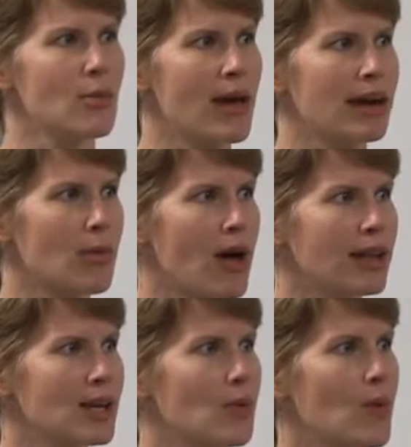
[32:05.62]
the
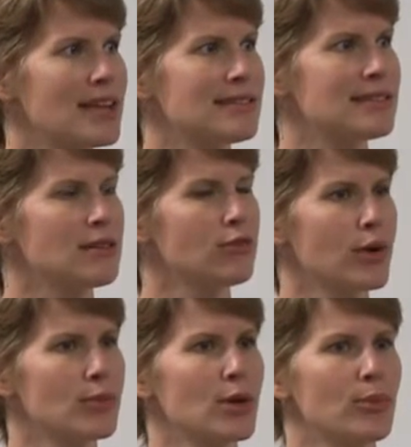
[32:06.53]
metabolic wastes
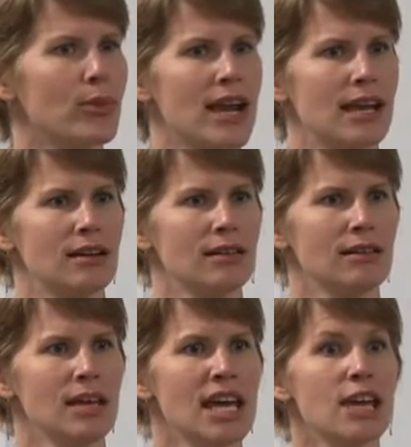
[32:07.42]
from your brain.
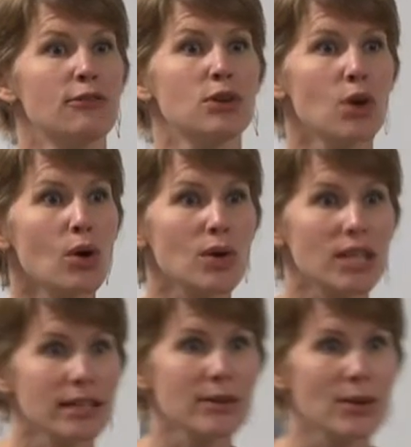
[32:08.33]
If you don't clear